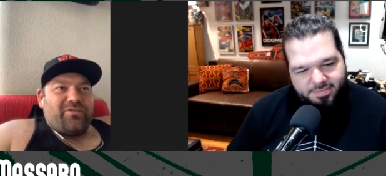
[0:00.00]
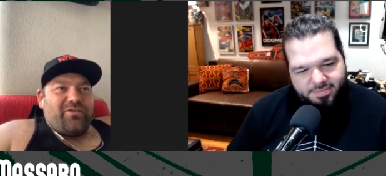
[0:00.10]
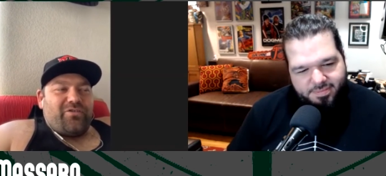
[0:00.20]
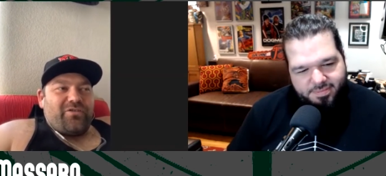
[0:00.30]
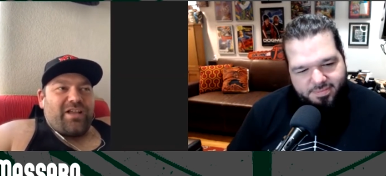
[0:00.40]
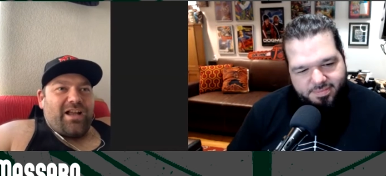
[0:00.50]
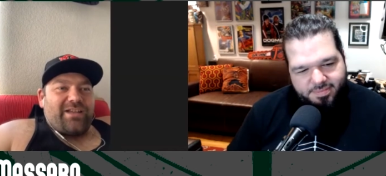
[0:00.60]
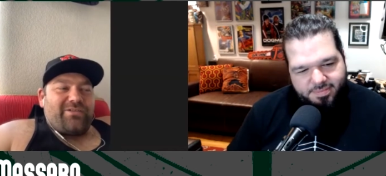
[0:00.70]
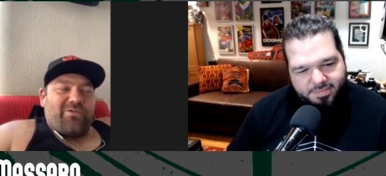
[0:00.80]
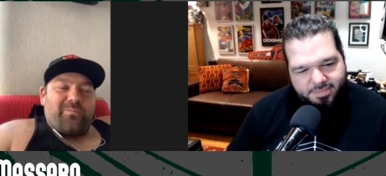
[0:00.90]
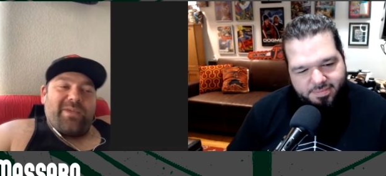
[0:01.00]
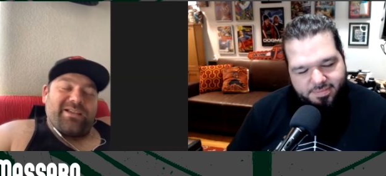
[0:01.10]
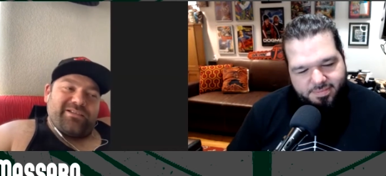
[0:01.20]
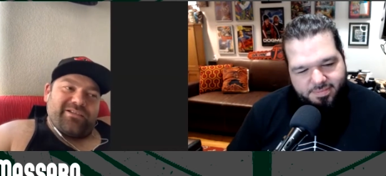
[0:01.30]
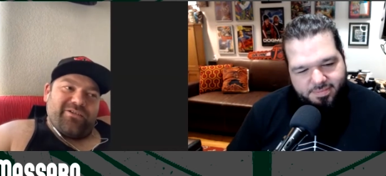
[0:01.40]
Speaker 1: you know, I got to go to
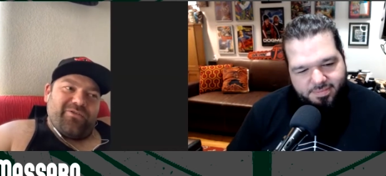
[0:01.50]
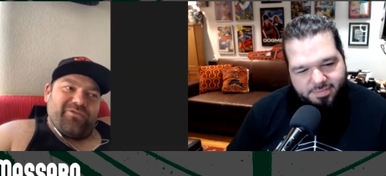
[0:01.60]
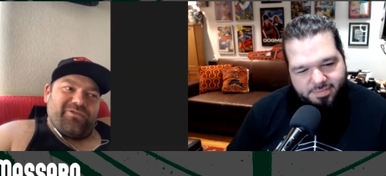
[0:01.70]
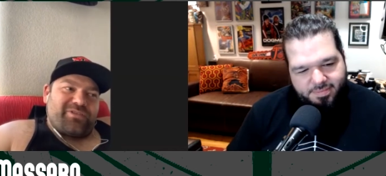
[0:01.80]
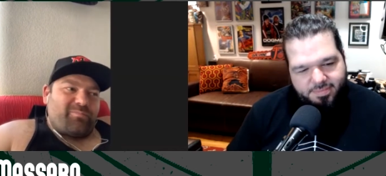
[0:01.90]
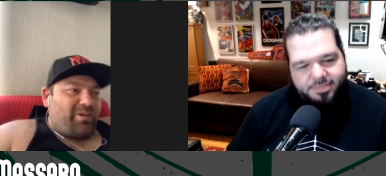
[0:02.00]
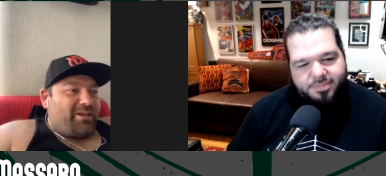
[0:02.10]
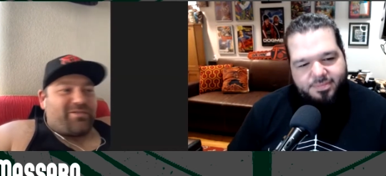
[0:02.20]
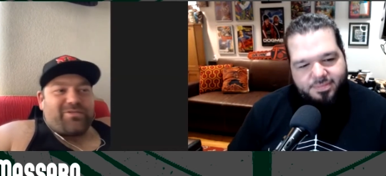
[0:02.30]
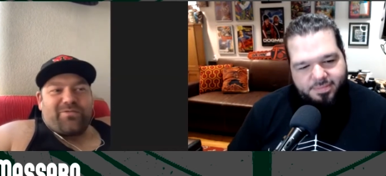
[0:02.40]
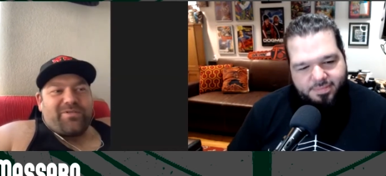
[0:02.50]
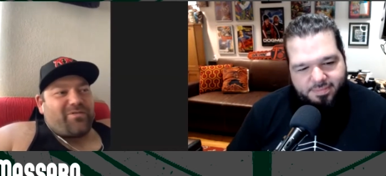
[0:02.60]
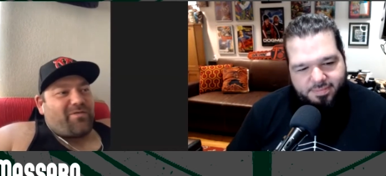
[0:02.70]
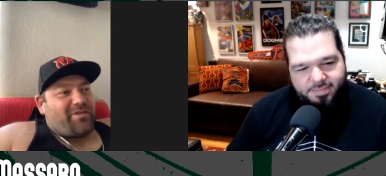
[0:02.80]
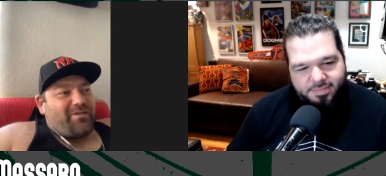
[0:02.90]
Mexico. There's plenty of stories
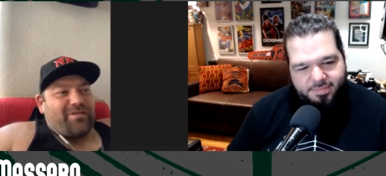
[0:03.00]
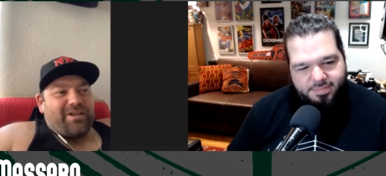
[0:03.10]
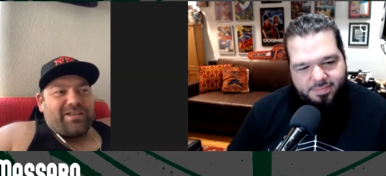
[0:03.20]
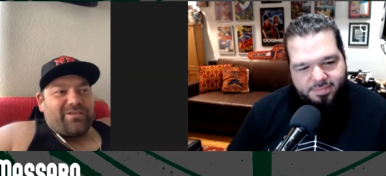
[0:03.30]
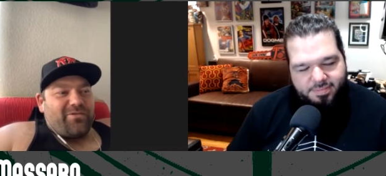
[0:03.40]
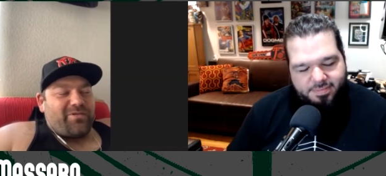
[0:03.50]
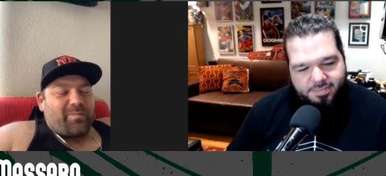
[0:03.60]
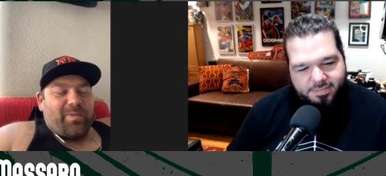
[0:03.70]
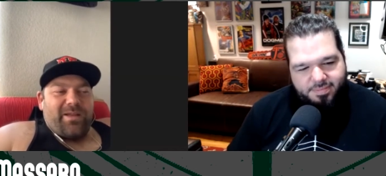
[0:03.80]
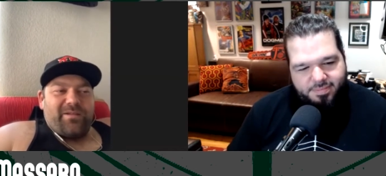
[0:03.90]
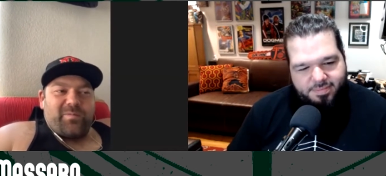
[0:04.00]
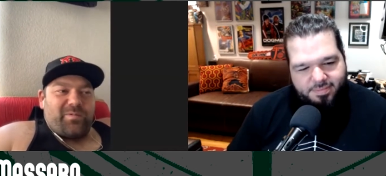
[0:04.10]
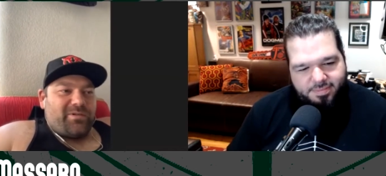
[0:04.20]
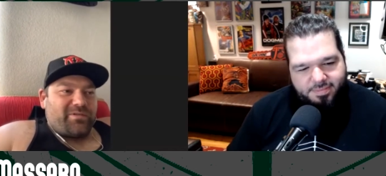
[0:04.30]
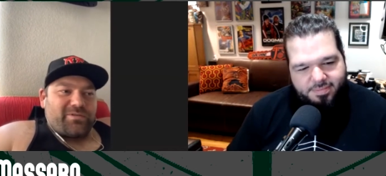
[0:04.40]
over there. I got to go to Japan. There's
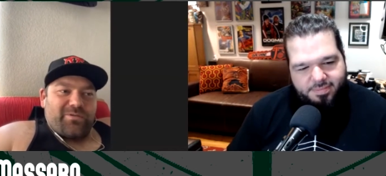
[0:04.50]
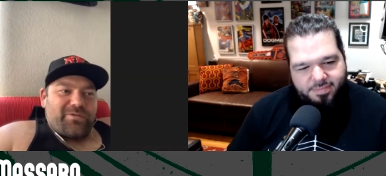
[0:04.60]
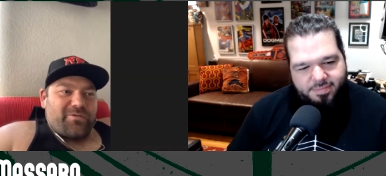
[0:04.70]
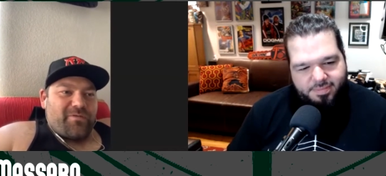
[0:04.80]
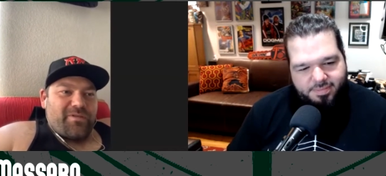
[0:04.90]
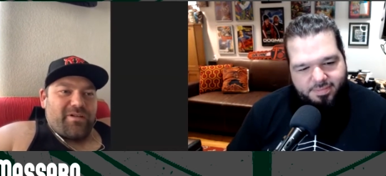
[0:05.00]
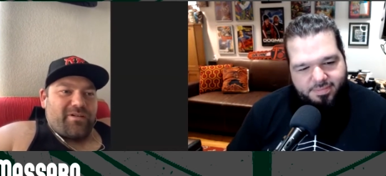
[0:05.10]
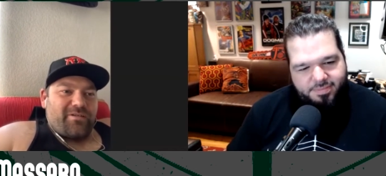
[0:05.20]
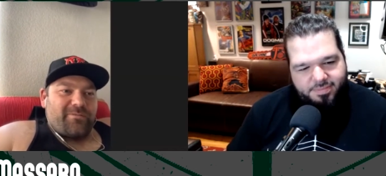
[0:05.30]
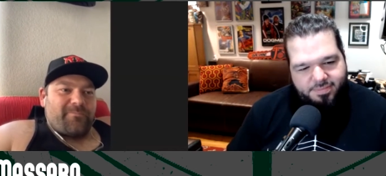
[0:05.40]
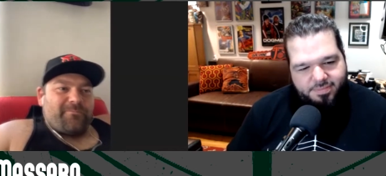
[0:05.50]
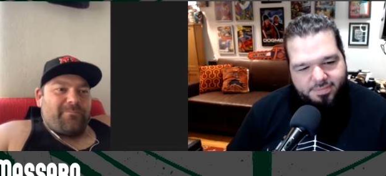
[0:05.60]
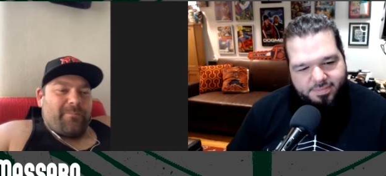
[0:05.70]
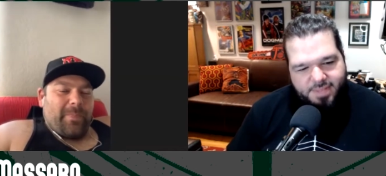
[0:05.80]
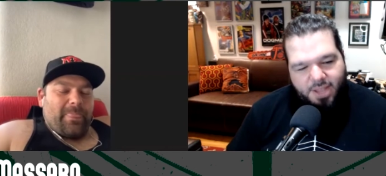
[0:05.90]
plenty of stories over there.
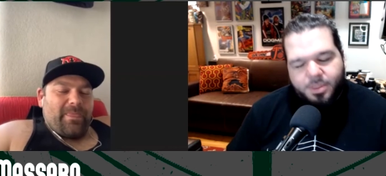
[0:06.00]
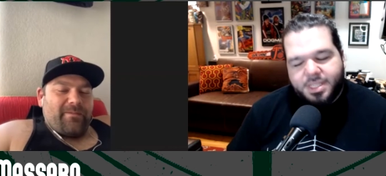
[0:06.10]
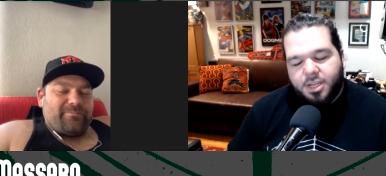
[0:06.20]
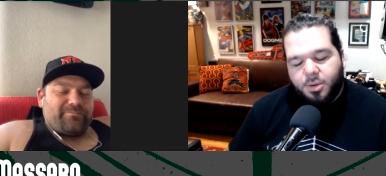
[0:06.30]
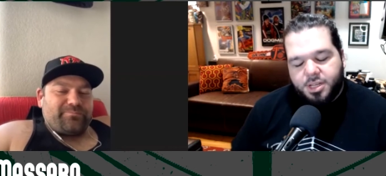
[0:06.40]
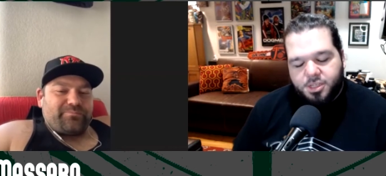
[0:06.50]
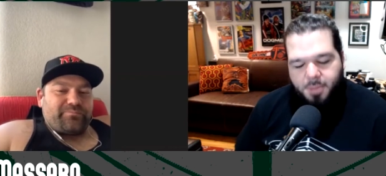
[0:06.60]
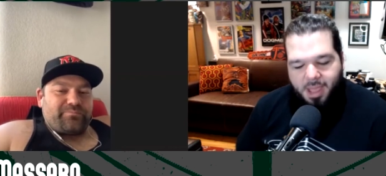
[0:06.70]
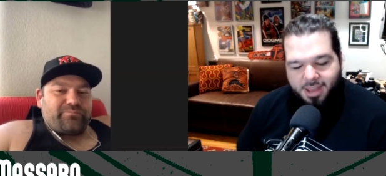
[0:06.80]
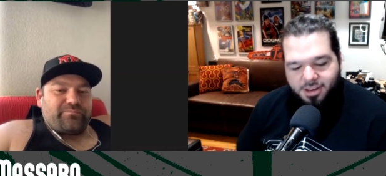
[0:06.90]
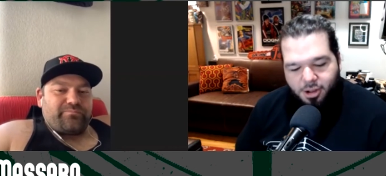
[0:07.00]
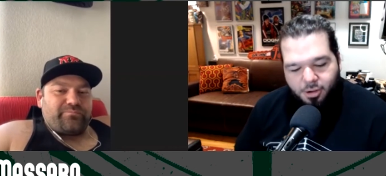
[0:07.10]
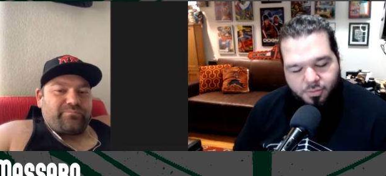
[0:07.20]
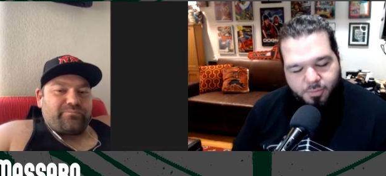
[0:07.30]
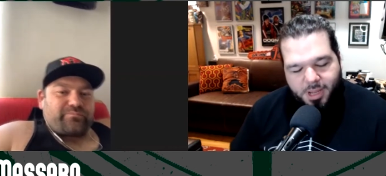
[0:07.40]
Speaker 2: How was it going to Japan? You
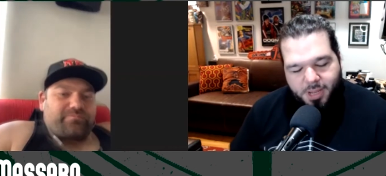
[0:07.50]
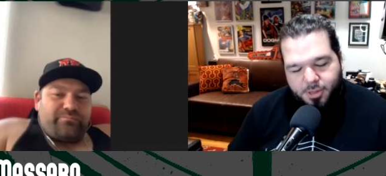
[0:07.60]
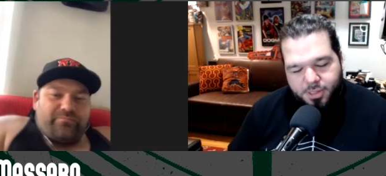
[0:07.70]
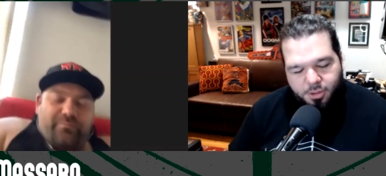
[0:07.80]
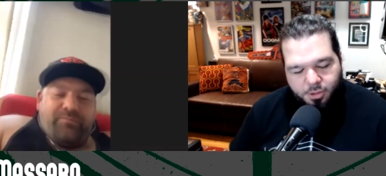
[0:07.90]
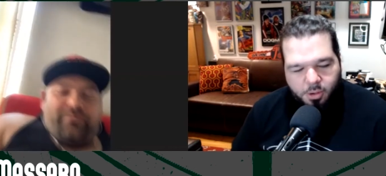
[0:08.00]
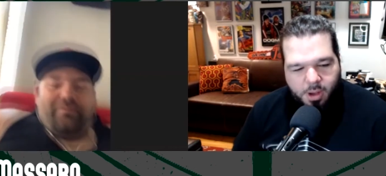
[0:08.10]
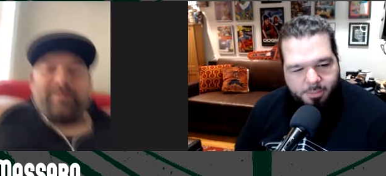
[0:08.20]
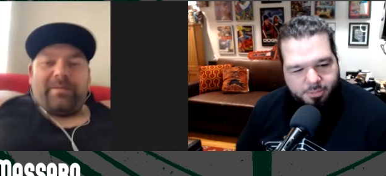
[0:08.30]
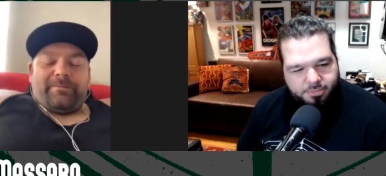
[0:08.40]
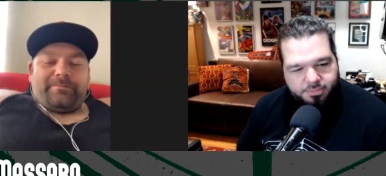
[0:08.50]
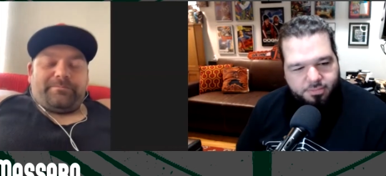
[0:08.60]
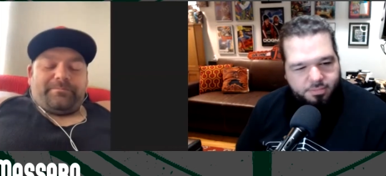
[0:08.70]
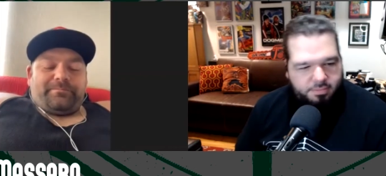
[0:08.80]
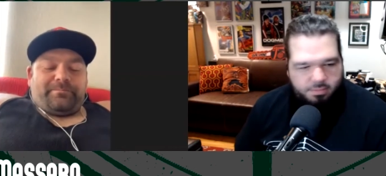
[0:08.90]
know, being a person who grew up,
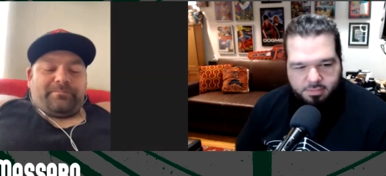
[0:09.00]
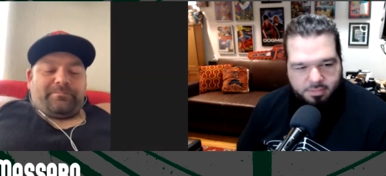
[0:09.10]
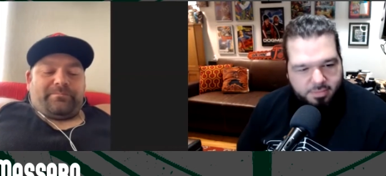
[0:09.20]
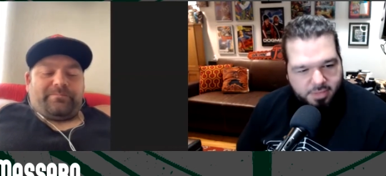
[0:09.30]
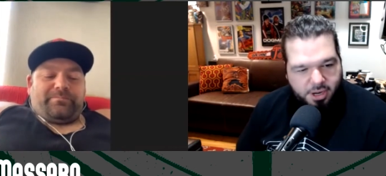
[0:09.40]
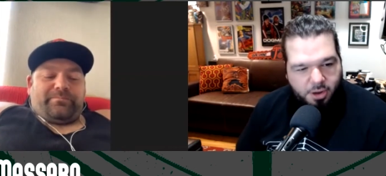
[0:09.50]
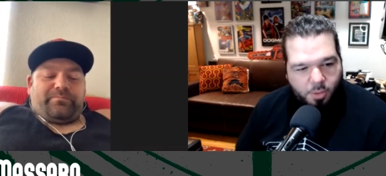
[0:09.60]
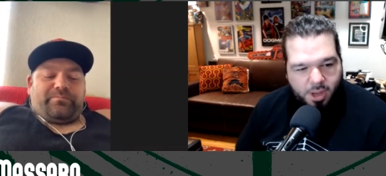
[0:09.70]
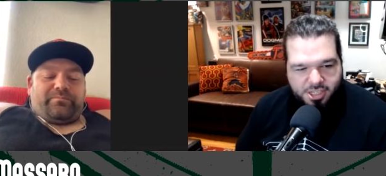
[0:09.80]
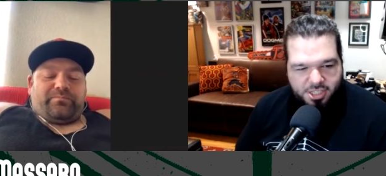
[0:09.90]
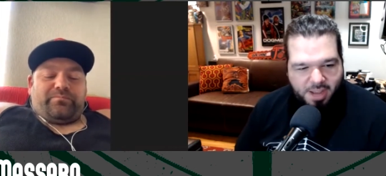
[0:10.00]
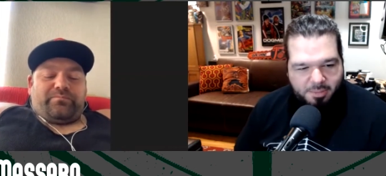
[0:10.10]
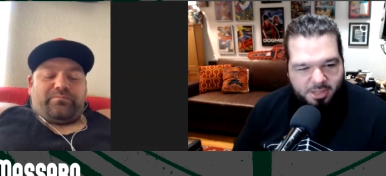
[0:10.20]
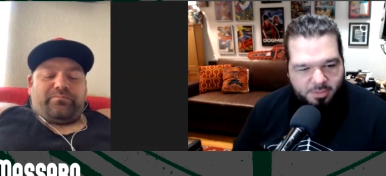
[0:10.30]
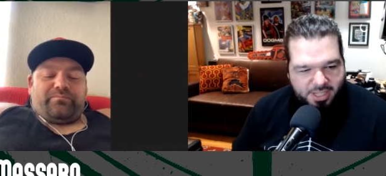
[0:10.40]
you know, watching
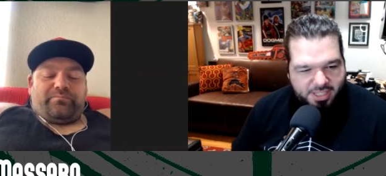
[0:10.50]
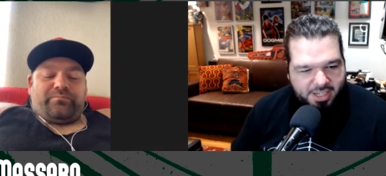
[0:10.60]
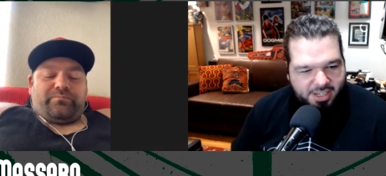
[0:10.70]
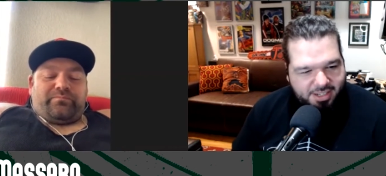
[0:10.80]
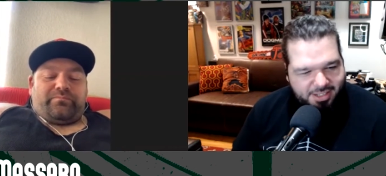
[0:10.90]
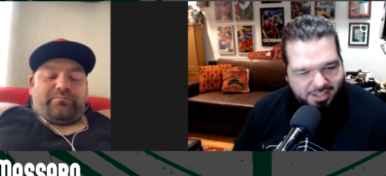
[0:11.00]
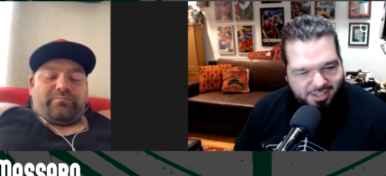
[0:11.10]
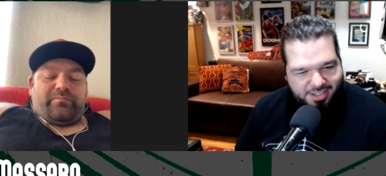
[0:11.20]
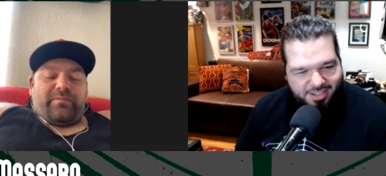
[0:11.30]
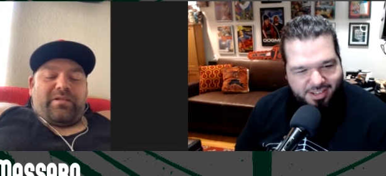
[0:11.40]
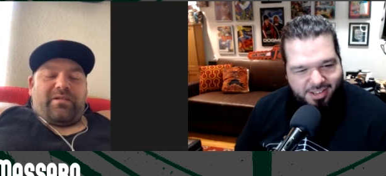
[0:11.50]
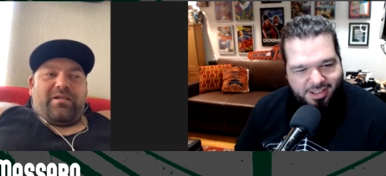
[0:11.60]
Japanese wrestling.
Speaker 1: Uh,